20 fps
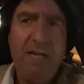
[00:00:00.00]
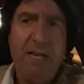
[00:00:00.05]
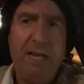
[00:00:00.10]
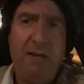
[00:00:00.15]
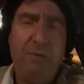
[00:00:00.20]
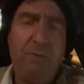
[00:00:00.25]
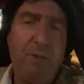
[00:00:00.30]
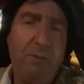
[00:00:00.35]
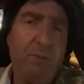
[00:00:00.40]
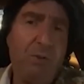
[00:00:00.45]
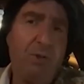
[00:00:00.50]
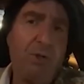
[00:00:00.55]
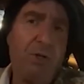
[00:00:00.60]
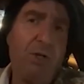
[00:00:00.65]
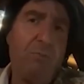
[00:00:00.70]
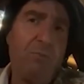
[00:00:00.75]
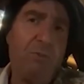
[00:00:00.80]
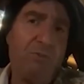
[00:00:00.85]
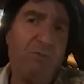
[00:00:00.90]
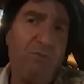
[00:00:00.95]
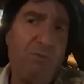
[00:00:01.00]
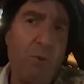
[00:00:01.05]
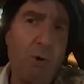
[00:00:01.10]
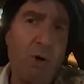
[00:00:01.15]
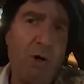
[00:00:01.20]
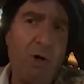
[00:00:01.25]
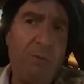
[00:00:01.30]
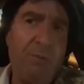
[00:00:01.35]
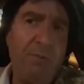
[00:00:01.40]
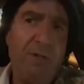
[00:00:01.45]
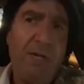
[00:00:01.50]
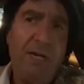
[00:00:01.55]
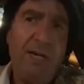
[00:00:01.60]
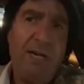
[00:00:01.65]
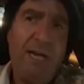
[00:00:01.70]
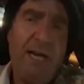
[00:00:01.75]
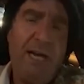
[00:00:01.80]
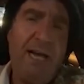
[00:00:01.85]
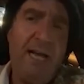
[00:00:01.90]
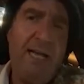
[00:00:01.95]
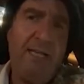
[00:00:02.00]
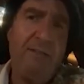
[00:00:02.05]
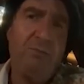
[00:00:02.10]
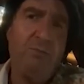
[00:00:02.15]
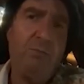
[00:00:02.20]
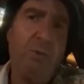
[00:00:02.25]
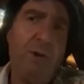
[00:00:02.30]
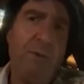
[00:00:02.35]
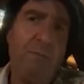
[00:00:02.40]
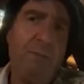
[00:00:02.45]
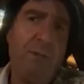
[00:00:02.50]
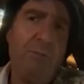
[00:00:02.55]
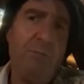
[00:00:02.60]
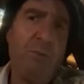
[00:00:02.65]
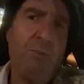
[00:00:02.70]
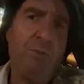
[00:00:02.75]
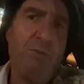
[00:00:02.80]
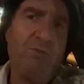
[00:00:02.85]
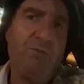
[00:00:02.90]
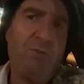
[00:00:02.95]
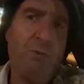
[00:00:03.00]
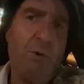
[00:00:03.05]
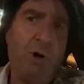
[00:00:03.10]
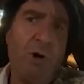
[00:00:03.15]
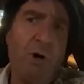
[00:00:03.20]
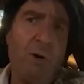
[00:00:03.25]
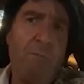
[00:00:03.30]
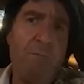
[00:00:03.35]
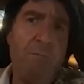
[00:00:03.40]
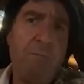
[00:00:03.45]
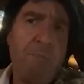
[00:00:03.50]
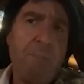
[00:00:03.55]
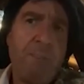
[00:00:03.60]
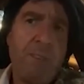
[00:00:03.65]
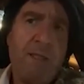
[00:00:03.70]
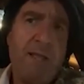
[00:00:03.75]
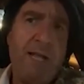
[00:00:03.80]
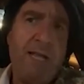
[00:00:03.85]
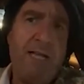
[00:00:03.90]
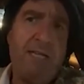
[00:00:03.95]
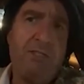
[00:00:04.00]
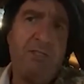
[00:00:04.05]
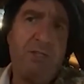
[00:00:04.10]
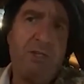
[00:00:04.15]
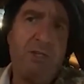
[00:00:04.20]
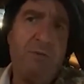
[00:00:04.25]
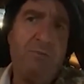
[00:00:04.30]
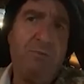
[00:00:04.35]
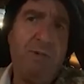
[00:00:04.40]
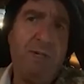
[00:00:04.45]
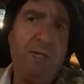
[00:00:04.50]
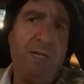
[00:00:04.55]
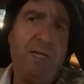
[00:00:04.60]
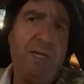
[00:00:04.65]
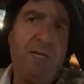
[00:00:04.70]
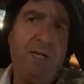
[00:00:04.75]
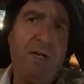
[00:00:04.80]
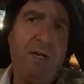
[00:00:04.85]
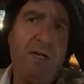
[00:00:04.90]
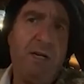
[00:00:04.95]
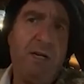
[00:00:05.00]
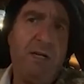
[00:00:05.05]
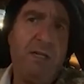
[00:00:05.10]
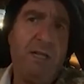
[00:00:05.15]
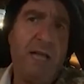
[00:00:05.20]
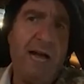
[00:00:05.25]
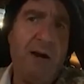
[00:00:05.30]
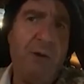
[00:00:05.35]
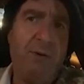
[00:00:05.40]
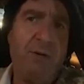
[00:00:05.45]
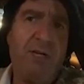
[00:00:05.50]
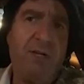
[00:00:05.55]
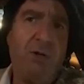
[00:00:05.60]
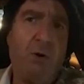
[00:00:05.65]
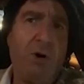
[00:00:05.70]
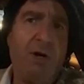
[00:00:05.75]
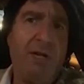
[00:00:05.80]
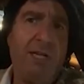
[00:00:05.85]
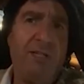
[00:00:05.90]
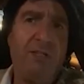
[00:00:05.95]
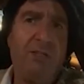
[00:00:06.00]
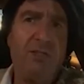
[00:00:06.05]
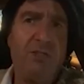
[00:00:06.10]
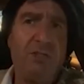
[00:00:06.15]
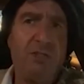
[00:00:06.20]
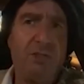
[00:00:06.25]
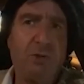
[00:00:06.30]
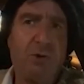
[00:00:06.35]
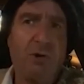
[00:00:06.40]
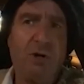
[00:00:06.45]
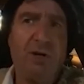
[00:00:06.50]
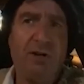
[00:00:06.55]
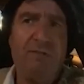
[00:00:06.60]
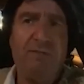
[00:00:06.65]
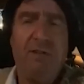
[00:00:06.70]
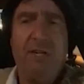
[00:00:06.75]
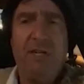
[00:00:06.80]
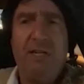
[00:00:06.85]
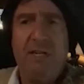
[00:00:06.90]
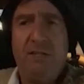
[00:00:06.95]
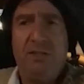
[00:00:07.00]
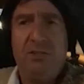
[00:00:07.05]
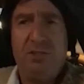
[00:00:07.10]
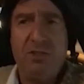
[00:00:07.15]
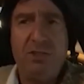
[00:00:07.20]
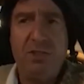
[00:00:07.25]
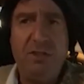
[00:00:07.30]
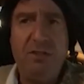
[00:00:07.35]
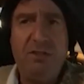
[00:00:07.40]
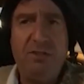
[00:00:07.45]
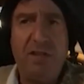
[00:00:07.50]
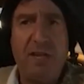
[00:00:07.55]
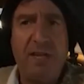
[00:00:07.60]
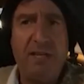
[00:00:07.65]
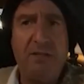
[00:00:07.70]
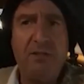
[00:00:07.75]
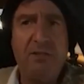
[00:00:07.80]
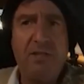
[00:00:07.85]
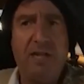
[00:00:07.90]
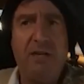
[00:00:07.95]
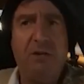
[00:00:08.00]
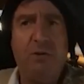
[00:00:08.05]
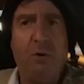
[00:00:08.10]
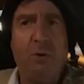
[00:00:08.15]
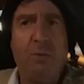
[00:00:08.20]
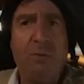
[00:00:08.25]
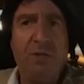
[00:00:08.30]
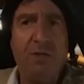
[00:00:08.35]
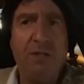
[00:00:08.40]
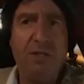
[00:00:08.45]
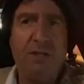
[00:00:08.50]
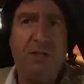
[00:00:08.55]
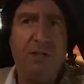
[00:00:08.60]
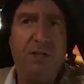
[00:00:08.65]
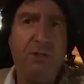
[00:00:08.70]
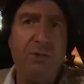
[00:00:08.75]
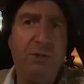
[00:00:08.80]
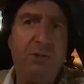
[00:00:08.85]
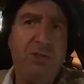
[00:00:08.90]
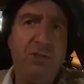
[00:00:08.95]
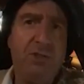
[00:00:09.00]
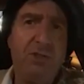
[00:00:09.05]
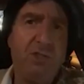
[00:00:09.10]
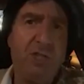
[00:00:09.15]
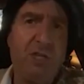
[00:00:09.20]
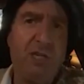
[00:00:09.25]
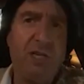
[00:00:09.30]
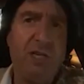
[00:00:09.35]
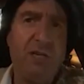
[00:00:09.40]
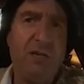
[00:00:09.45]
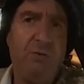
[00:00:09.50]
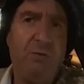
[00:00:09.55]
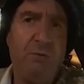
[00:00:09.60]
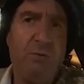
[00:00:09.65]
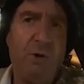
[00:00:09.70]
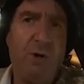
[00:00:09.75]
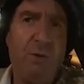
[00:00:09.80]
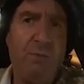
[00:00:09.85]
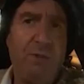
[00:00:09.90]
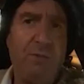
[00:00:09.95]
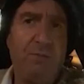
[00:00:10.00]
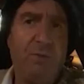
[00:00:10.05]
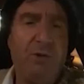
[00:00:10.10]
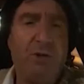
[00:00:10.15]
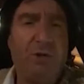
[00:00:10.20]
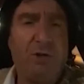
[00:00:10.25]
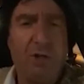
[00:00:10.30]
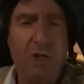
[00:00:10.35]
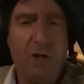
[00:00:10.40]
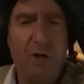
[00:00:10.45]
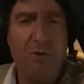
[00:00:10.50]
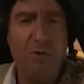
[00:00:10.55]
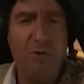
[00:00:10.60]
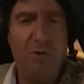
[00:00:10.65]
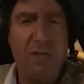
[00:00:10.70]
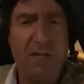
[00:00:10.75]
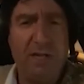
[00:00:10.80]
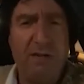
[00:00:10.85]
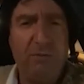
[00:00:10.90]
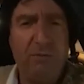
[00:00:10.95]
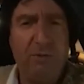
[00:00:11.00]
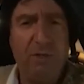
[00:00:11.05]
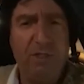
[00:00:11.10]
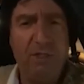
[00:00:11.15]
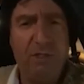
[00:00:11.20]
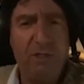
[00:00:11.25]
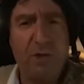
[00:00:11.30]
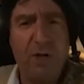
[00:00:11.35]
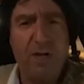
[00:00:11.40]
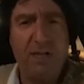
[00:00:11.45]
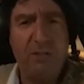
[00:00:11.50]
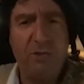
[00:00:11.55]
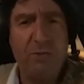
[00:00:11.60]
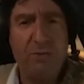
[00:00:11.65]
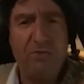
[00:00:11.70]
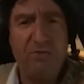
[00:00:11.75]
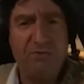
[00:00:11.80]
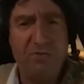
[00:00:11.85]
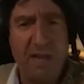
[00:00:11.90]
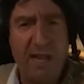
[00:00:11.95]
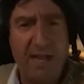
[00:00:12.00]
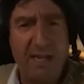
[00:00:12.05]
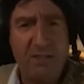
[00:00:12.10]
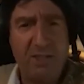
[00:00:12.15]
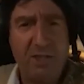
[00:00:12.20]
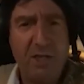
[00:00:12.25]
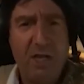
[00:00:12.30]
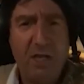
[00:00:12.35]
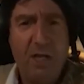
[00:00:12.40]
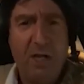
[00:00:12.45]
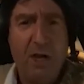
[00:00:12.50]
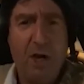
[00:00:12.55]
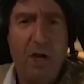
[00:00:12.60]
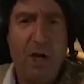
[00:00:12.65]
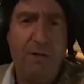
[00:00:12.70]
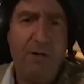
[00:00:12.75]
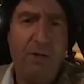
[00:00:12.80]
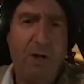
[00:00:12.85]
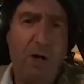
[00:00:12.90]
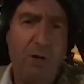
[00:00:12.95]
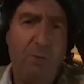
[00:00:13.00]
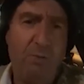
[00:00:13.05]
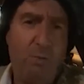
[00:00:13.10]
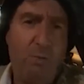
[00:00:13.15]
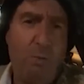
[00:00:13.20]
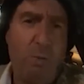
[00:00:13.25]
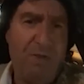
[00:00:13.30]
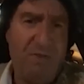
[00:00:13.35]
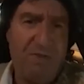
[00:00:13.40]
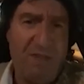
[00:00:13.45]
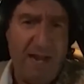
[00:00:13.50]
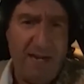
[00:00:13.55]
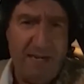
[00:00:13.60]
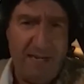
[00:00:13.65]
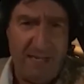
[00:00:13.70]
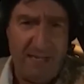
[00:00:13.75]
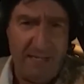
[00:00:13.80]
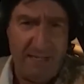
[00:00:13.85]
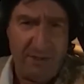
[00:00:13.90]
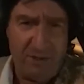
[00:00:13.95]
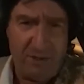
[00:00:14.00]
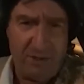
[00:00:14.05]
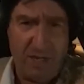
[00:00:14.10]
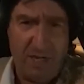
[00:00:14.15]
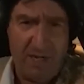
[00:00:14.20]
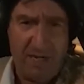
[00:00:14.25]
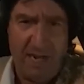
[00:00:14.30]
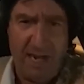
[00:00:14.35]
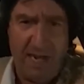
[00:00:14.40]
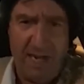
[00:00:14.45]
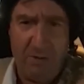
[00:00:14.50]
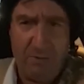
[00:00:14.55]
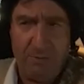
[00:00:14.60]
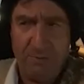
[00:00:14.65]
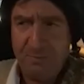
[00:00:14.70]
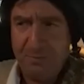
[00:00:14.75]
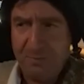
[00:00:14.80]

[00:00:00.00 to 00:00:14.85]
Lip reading: And people are going to perform. And when people perform, it's going to be allowing an audience to sort of see things that normally they're used to seeing where people are clothed, and really trying to reflect on what that is and how